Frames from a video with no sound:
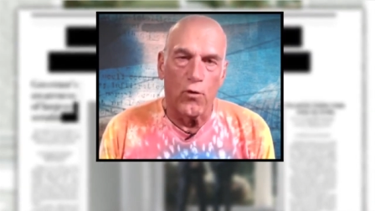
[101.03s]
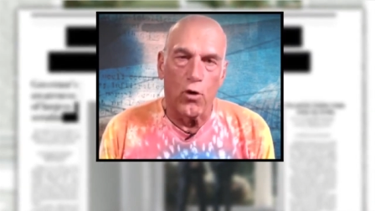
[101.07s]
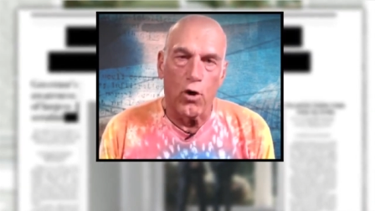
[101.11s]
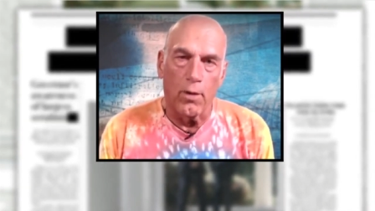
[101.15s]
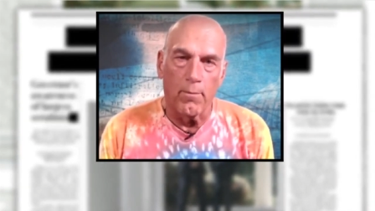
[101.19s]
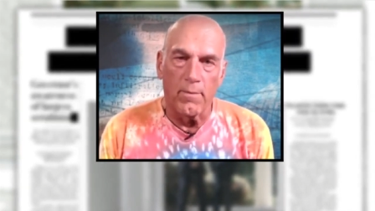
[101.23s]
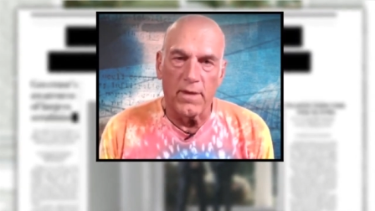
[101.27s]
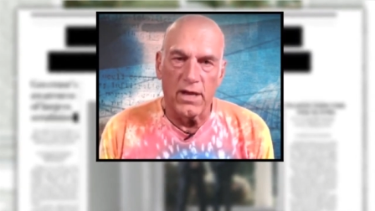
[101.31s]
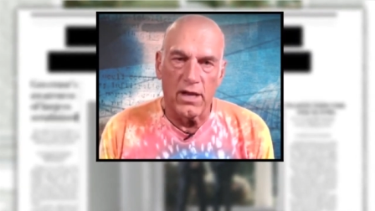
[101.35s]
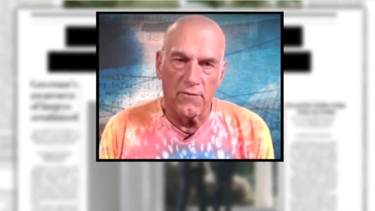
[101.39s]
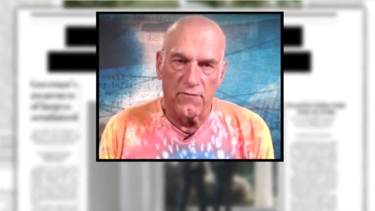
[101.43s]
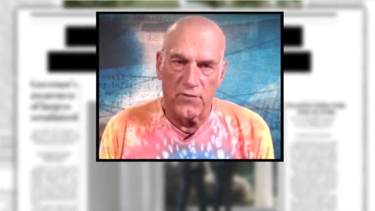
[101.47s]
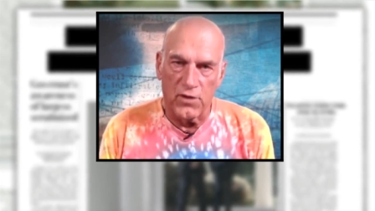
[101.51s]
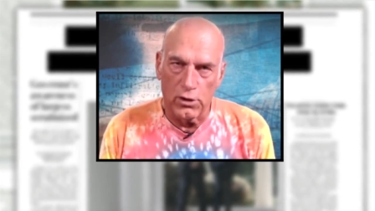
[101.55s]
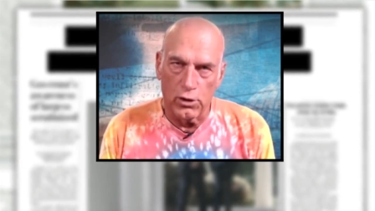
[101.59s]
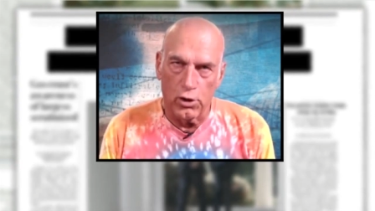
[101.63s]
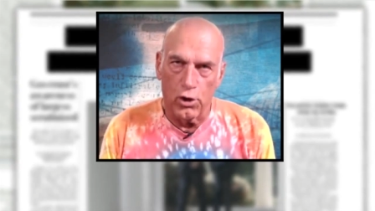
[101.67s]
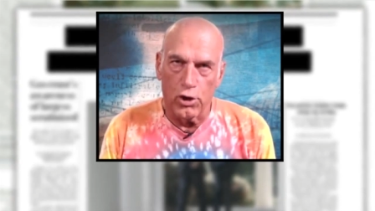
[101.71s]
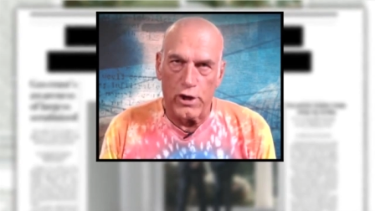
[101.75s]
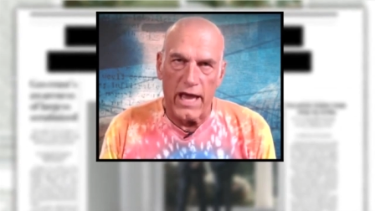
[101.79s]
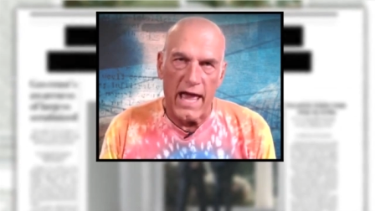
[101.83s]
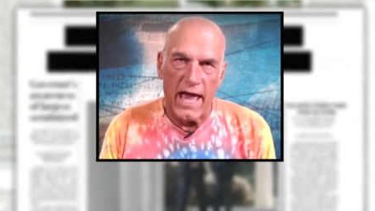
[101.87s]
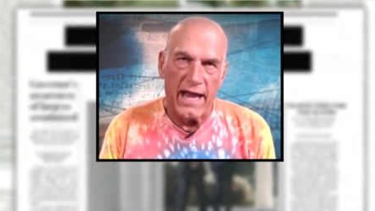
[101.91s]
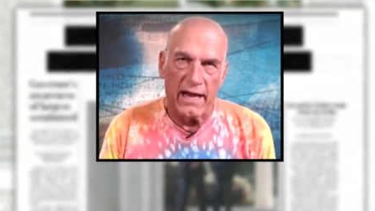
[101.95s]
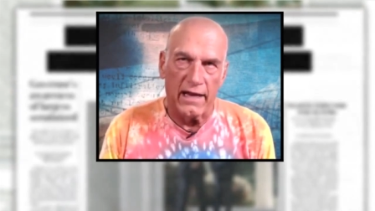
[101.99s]
for me if
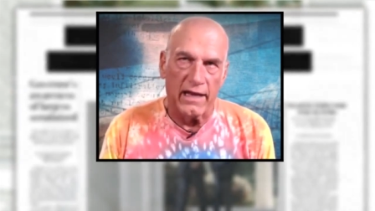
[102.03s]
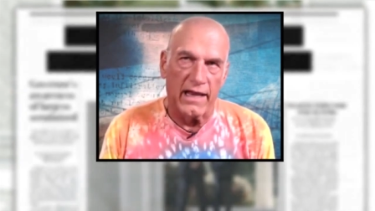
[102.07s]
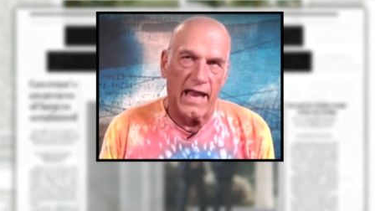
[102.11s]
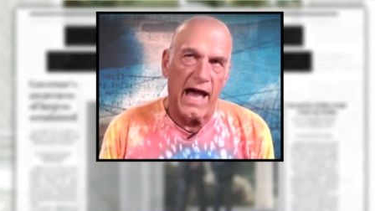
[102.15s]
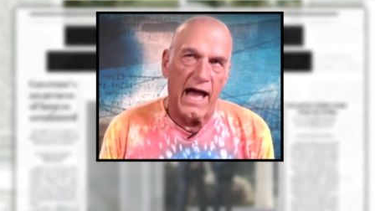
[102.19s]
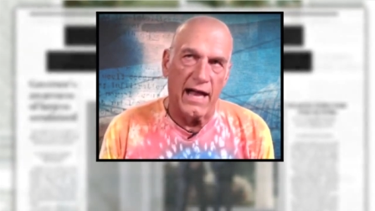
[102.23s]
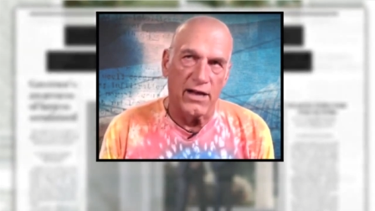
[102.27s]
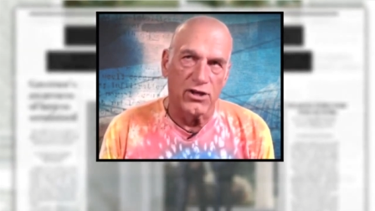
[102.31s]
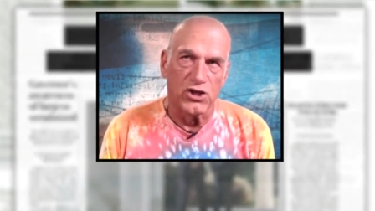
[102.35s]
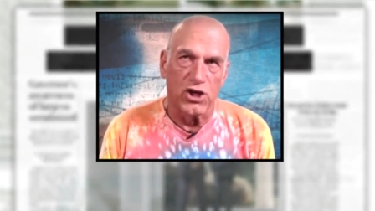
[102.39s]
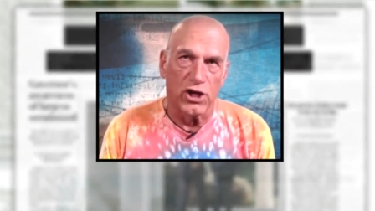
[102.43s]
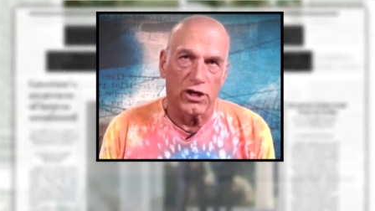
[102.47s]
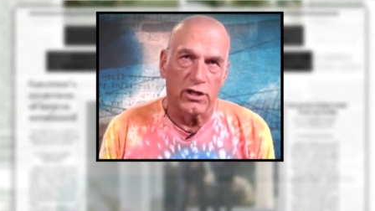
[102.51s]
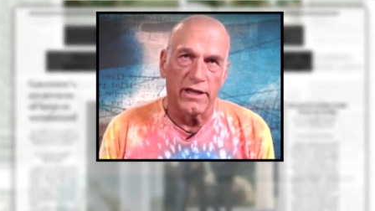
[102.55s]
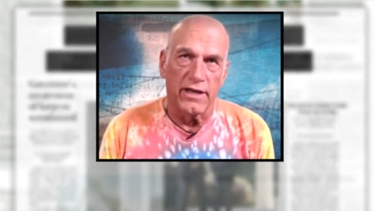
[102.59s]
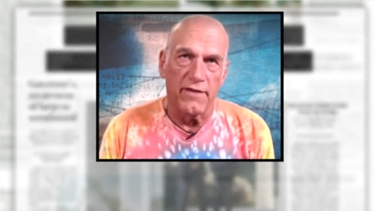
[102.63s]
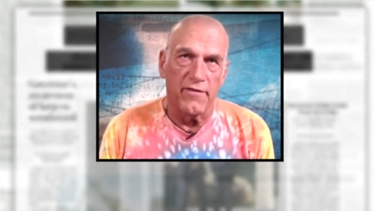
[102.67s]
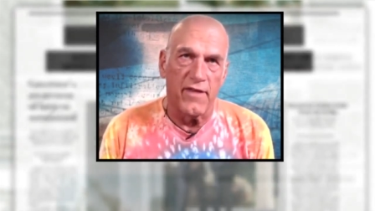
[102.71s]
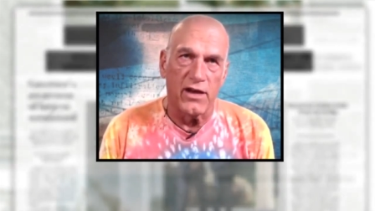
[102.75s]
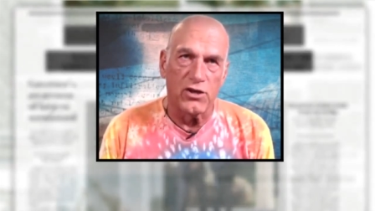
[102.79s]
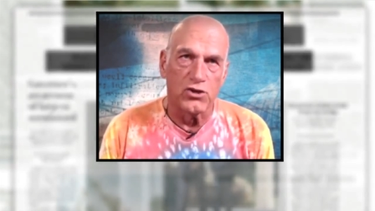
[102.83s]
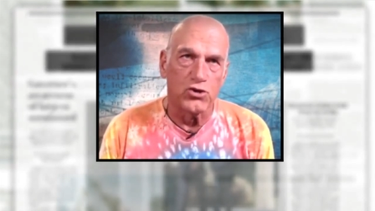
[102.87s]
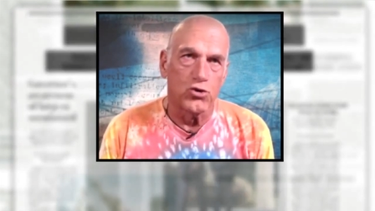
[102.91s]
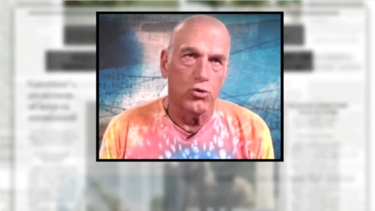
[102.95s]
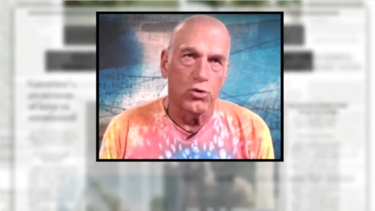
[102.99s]
you look at it
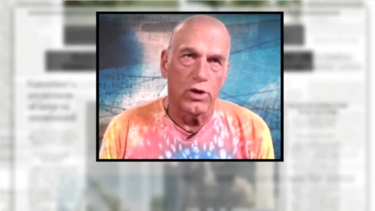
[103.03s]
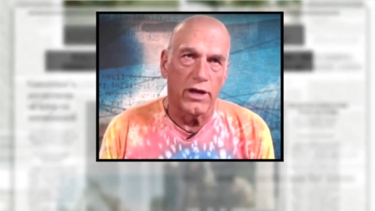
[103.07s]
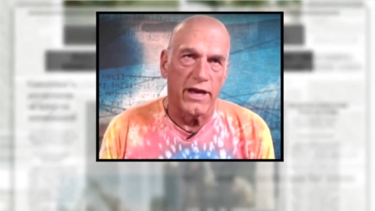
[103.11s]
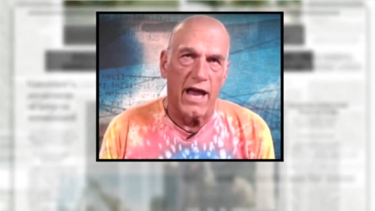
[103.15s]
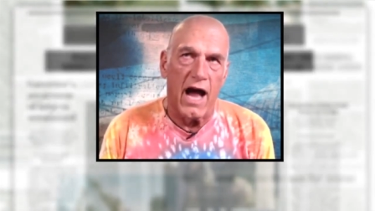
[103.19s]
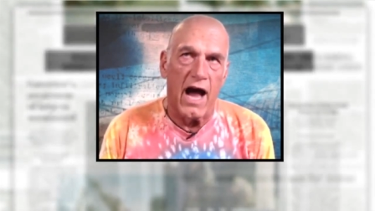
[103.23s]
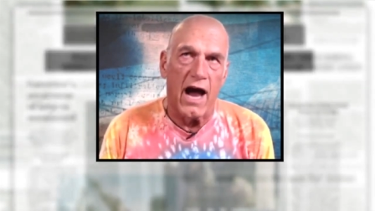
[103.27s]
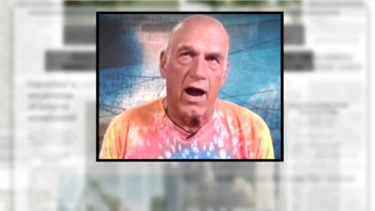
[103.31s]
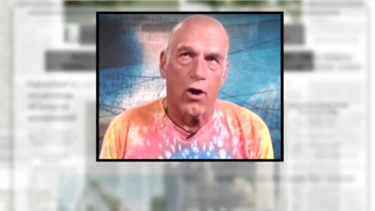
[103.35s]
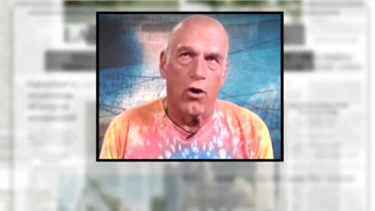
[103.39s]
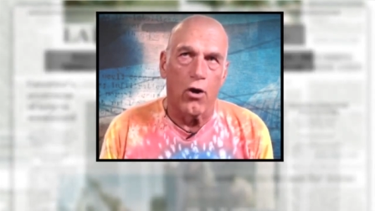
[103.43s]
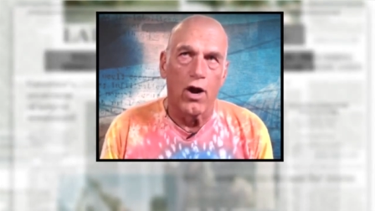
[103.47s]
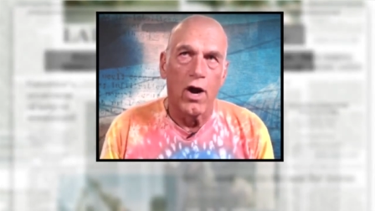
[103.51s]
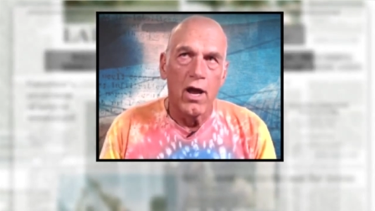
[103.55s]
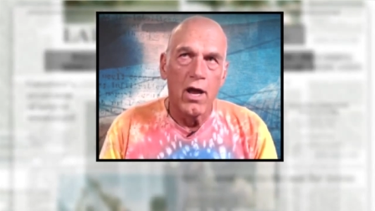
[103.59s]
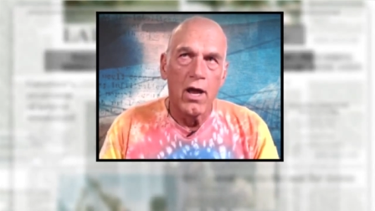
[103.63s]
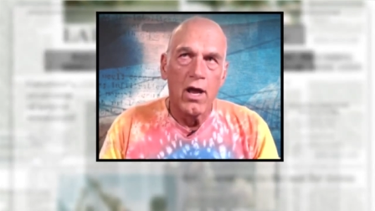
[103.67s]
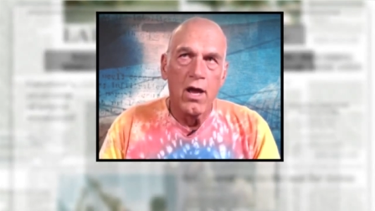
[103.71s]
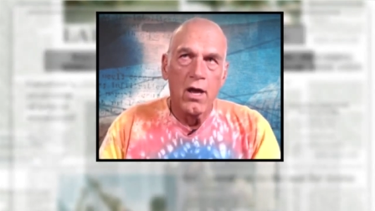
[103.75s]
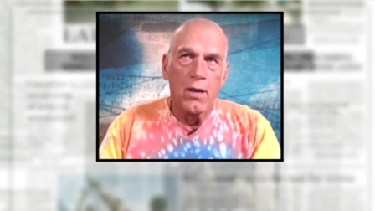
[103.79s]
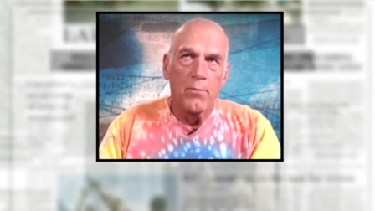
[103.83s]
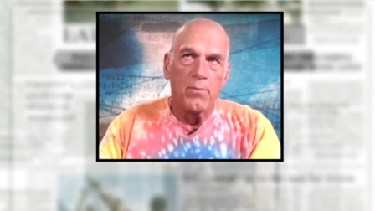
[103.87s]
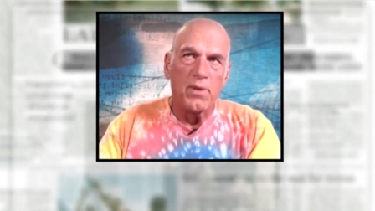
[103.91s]
logically. They truly are.